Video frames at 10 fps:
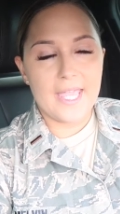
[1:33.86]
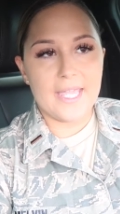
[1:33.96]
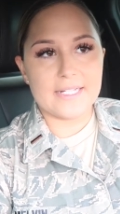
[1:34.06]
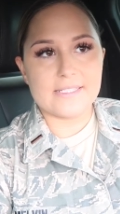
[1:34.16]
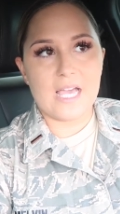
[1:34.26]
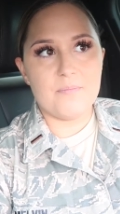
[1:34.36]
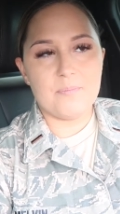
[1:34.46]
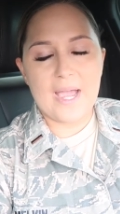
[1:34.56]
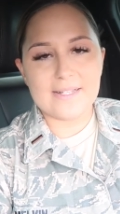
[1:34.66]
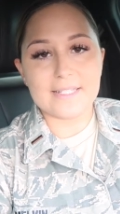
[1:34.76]

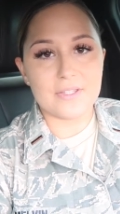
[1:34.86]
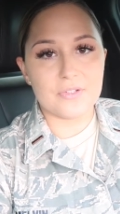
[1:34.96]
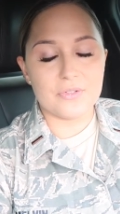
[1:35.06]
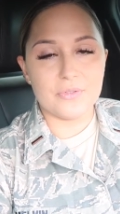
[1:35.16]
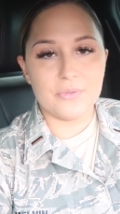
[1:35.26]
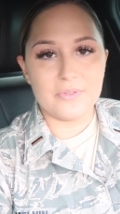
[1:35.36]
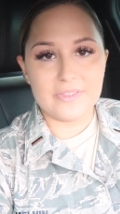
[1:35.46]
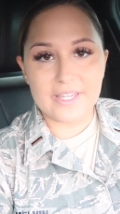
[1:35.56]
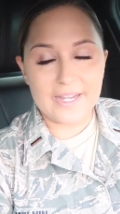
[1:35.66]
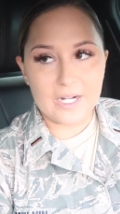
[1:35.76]
except passing through
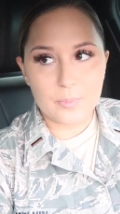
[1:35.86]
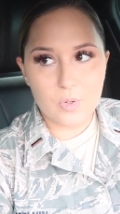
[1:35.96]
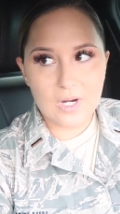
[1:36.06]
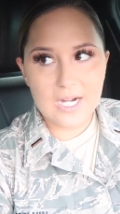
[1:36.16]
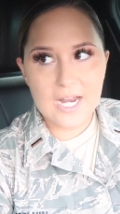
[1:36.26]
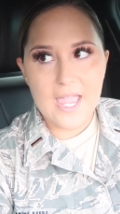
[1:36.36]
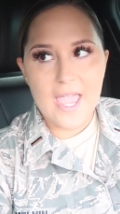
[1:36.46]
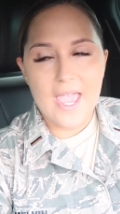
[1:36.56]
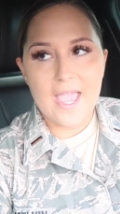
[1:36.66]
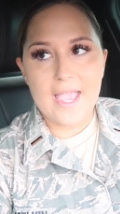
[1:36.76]
the airport,
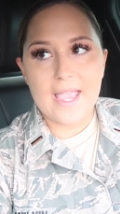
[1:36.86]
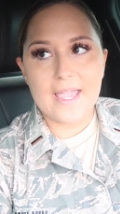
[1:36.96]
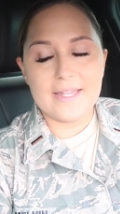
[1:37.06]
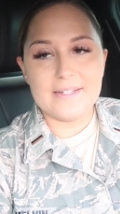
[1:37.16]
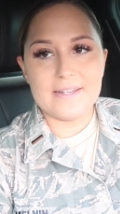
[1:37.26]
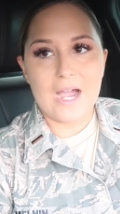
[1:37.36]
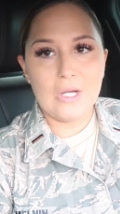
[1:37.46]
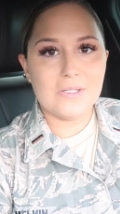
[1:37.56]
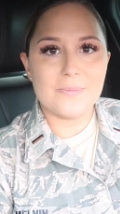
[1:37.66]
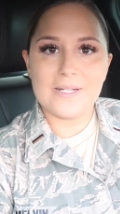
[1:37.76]
and
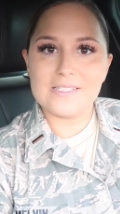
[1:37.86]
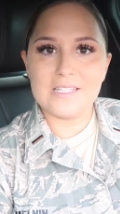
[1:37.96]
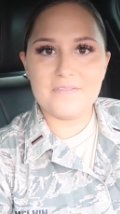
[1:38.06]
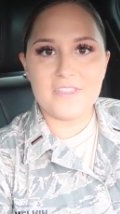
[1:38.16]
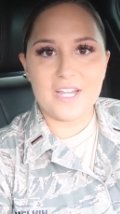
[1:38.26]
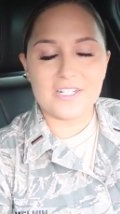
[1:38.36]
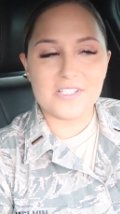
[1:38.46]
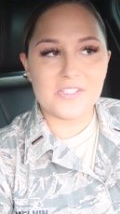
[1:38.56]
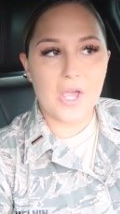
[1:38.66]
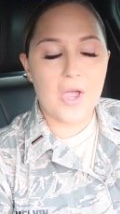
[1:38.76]
now I was about to live there.
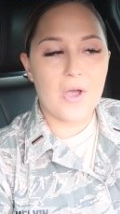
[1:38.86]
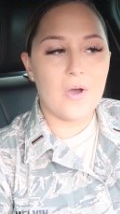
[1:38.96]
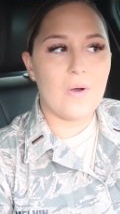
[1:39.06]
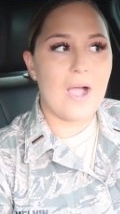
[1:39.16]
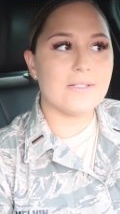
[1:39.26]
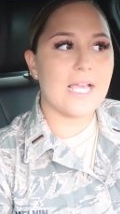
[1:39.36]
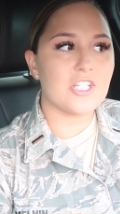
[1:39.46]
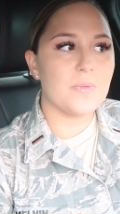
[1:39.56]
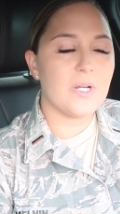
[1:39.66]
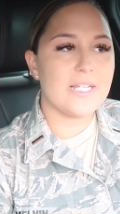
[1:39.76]
So I was
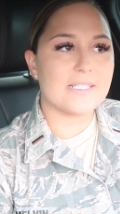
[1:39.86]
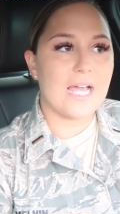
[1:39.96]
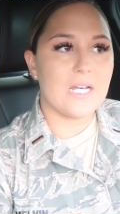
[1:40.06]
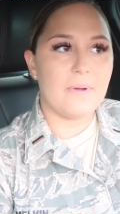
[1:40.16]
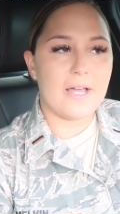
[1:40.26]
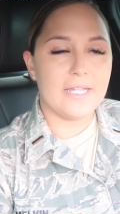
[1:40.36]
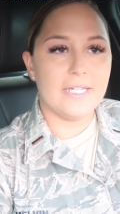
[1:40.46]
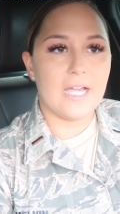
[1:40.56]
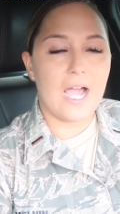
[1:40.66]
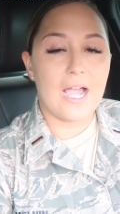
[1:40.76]
actually pretty excited about
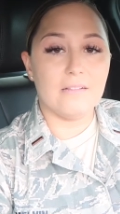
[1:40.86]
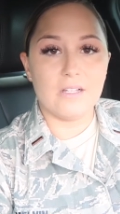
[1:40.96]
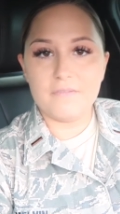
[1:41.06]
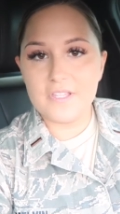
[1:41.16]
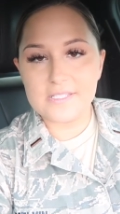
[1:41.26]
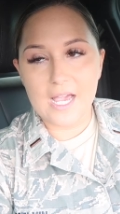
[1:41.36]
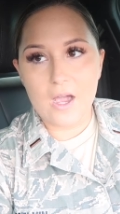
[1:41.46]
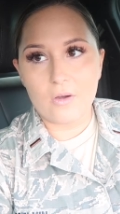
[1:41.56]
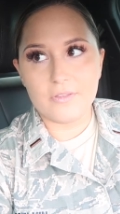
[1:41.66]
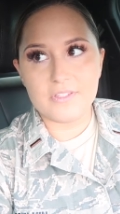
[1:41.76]
it. I love the
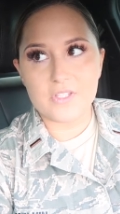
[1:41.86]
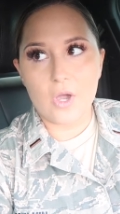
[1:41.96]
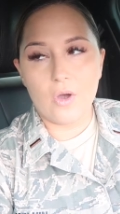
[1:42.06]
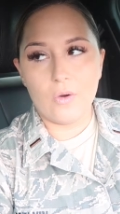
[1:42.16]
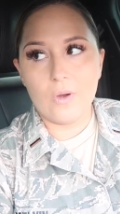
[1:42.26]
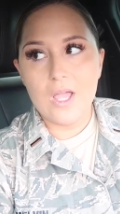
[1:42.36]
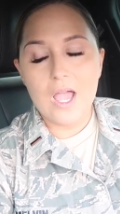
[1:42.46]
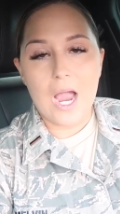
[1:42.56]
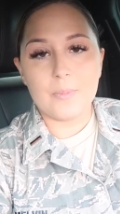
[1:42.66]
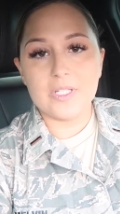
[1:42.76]
South, so
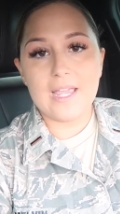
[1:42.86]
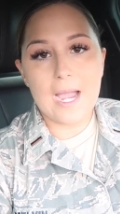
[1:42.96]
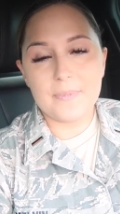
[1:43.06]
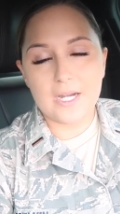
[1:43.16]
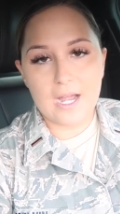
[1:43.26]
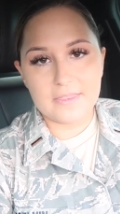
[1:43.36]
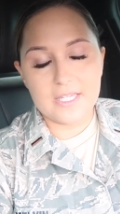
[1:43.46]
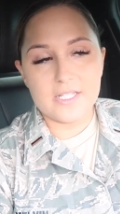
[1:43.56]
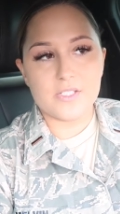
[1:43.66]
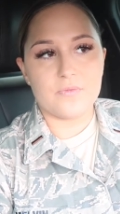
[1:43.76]
I'm really happy I got
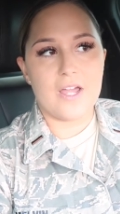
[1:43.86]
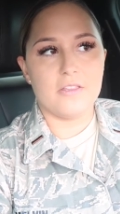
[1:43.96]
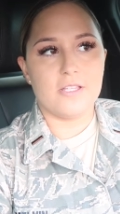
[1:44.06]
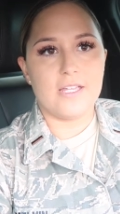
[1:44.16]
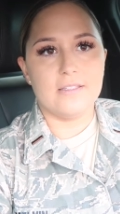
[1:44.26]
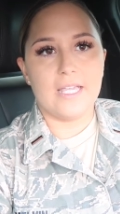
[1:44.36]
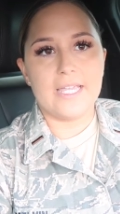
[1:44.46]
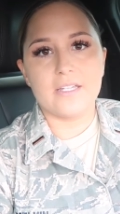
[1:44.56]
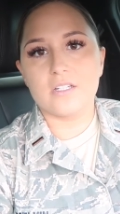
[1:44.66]
this rather than like